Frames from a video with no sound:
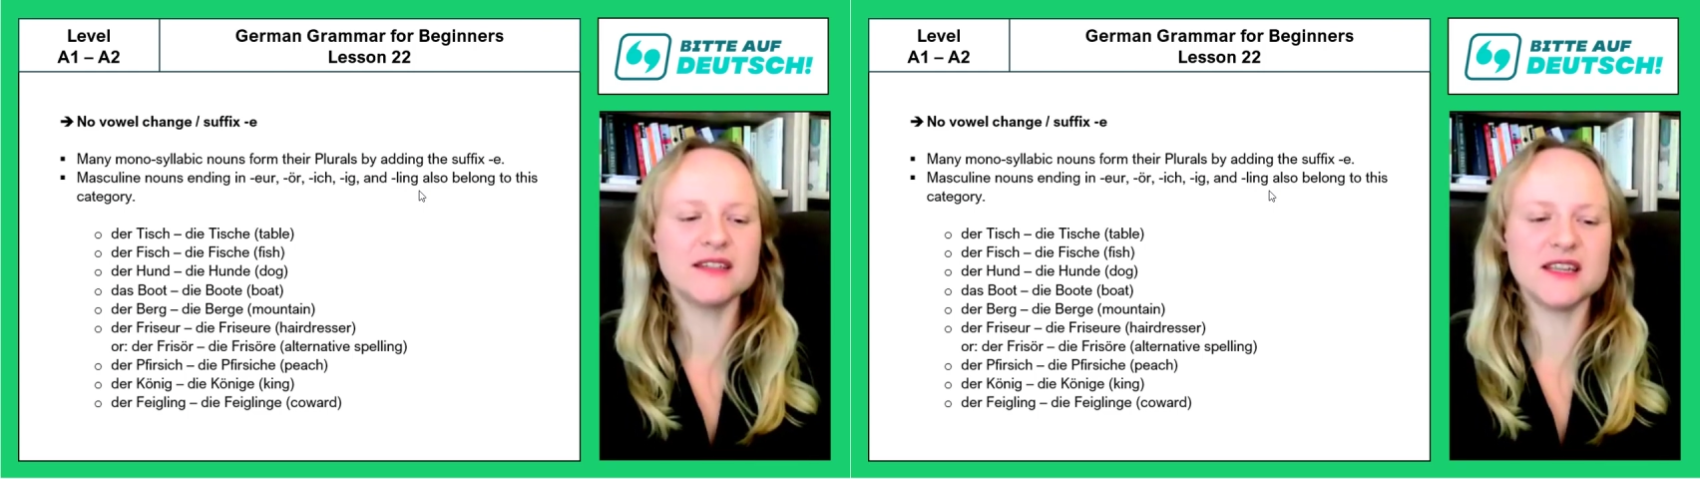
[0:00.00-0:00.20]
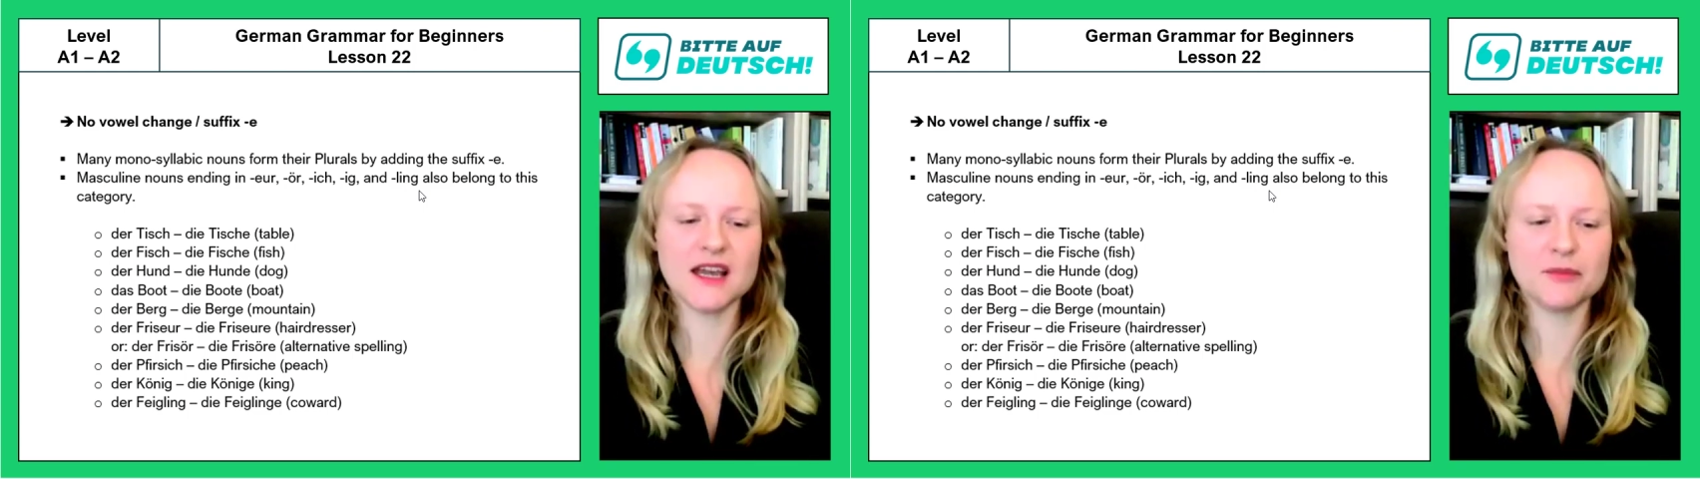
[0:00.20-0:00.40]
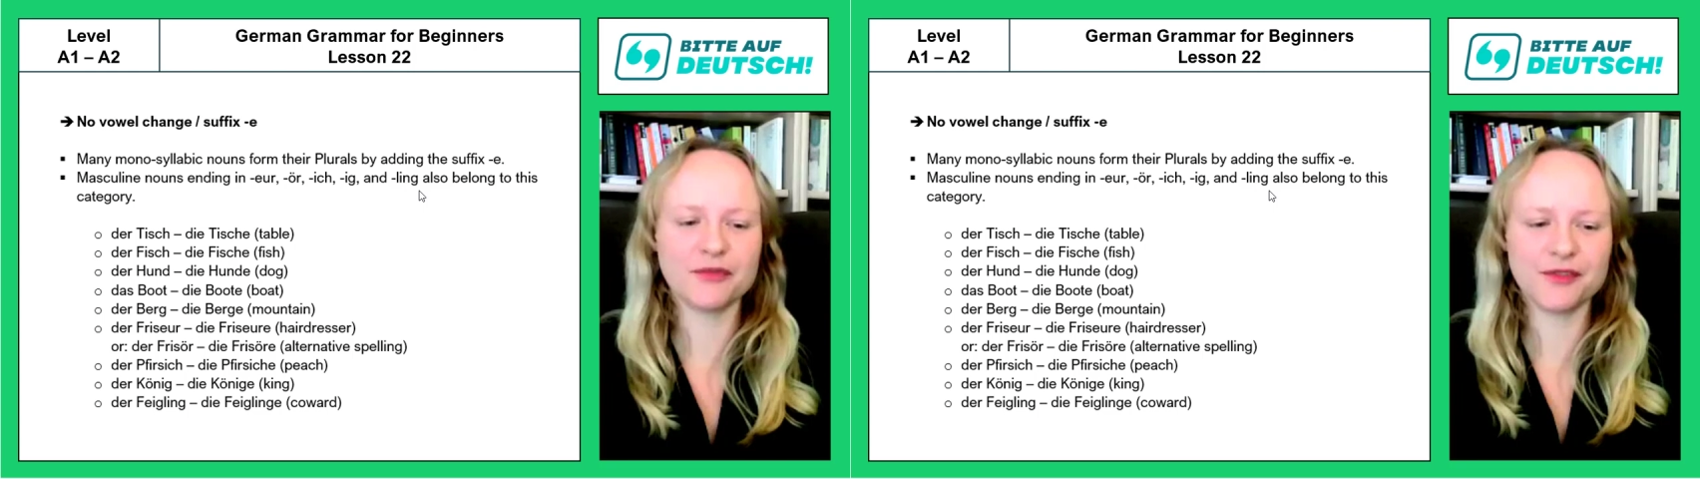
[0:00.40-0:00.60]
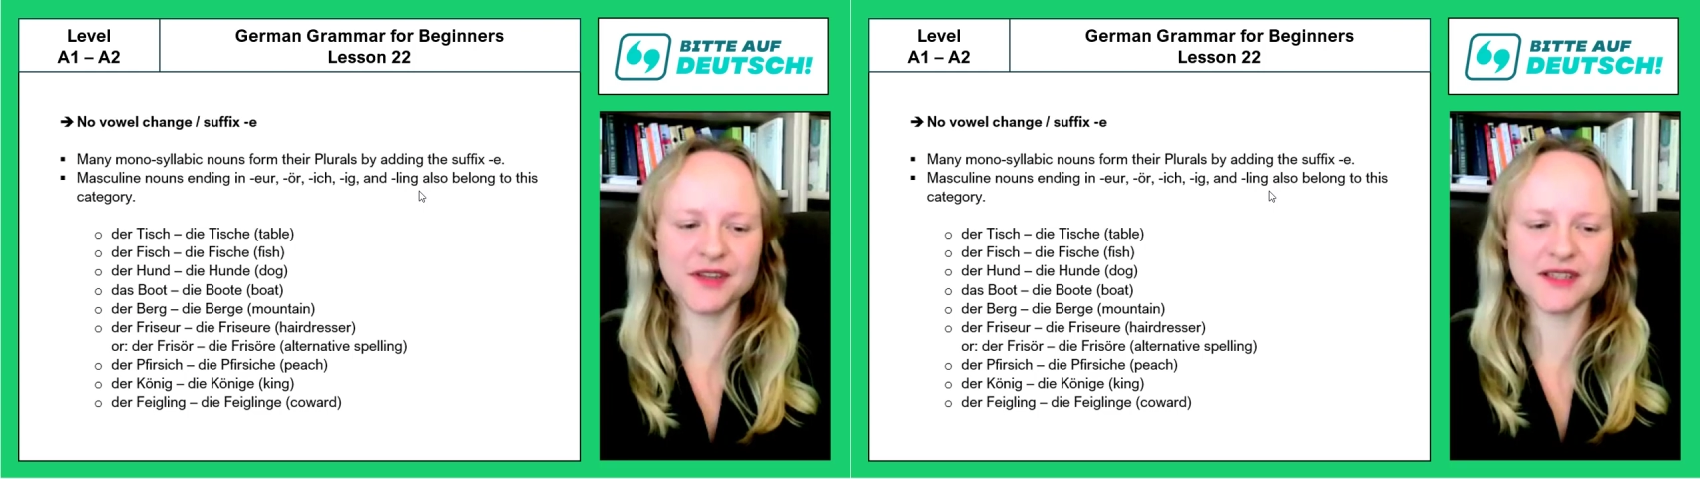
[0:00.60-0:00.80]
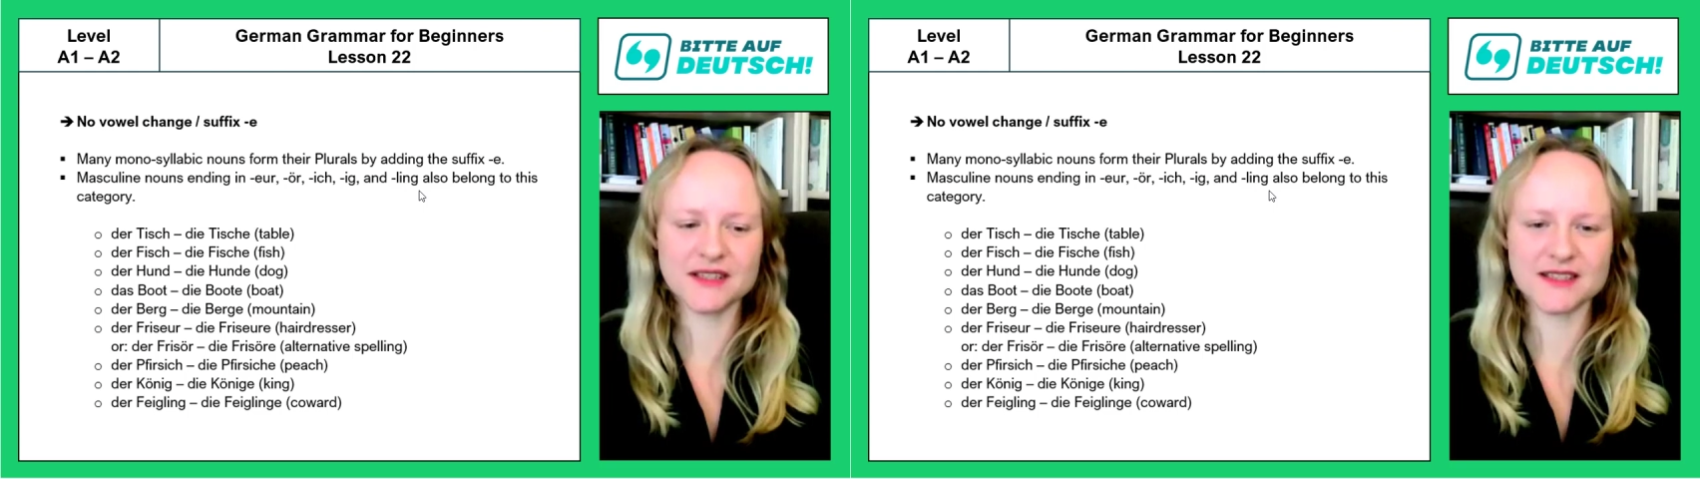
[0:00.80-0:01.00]
Der
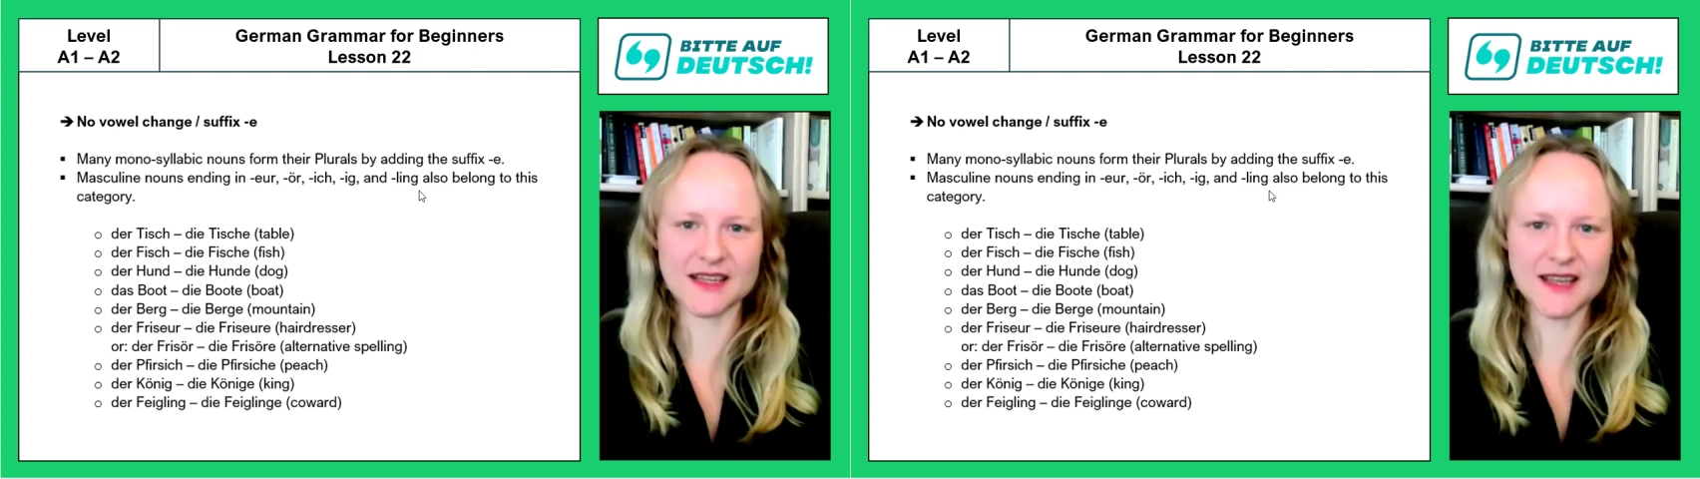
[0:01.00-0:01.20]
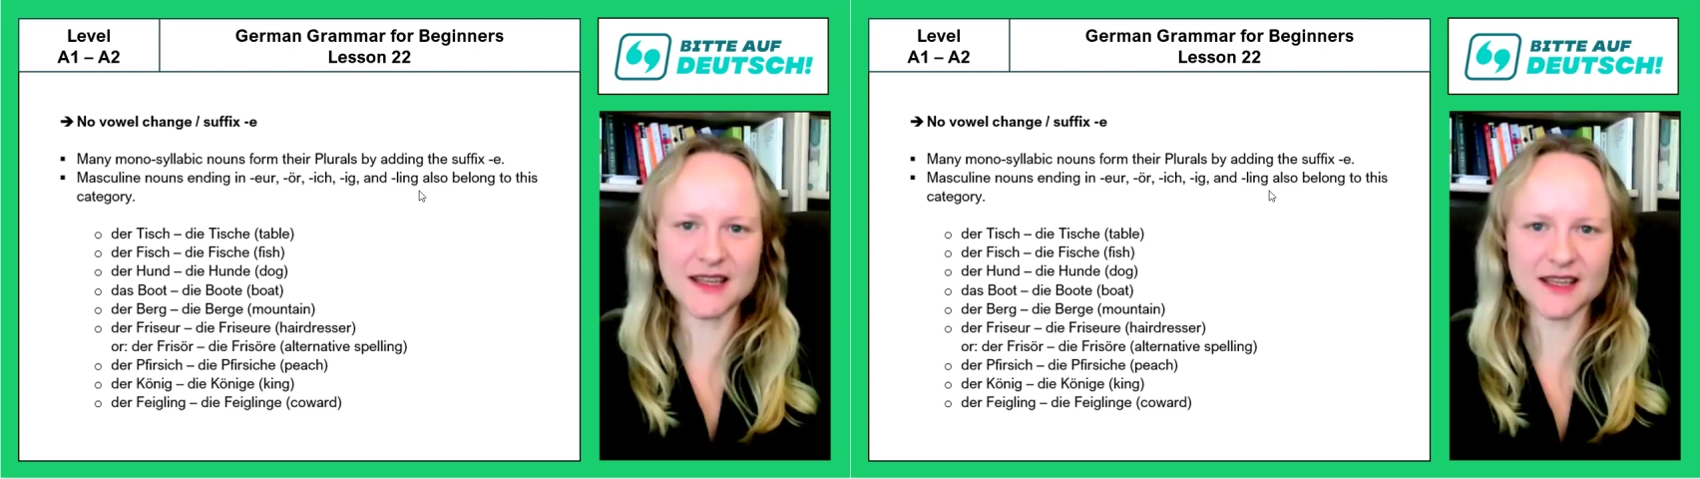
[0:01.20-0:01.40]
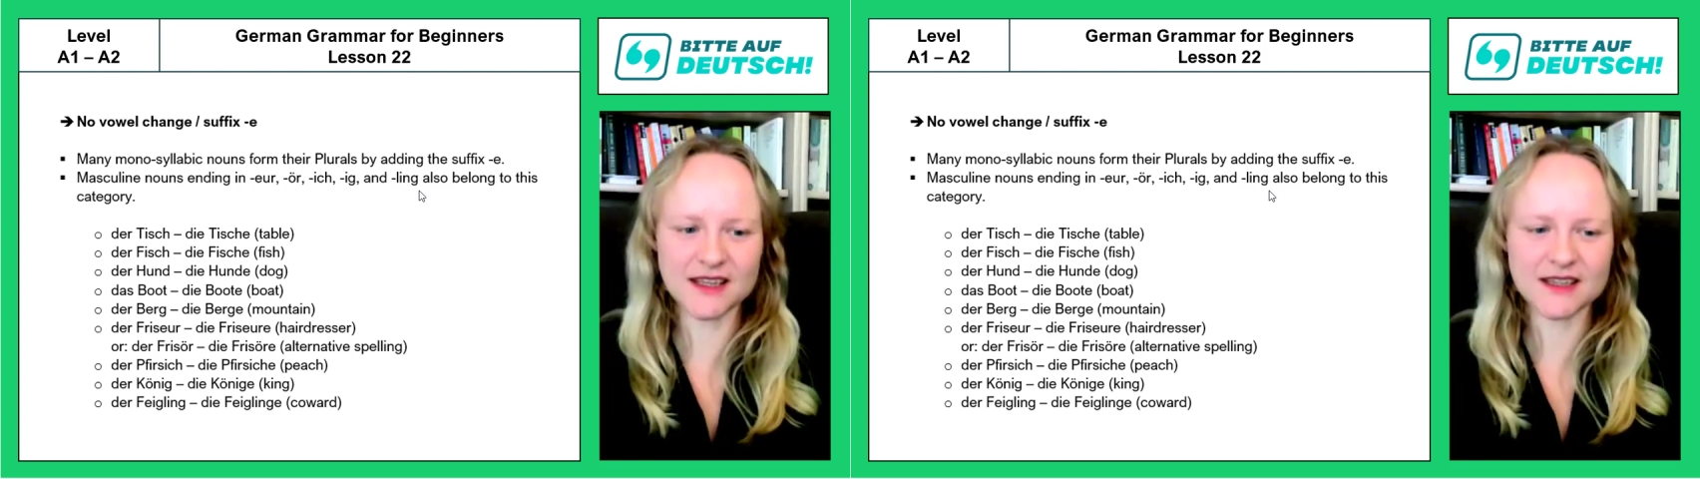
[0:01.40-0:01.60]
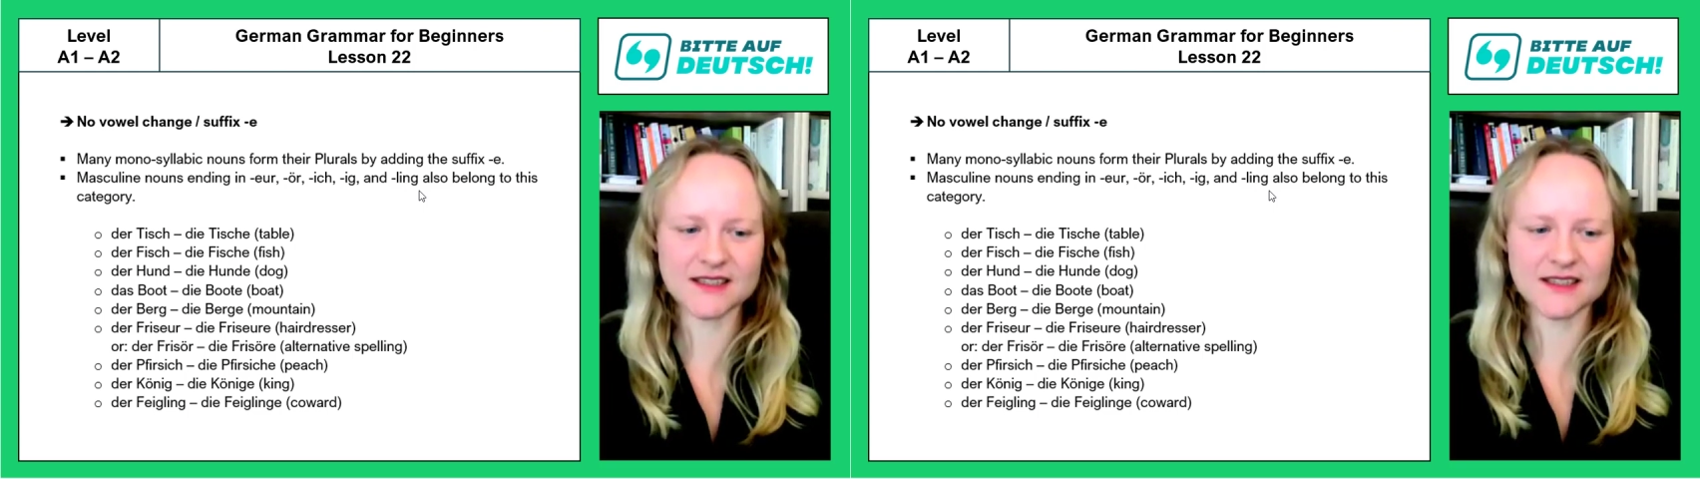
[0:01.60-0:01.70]
Pfirsich,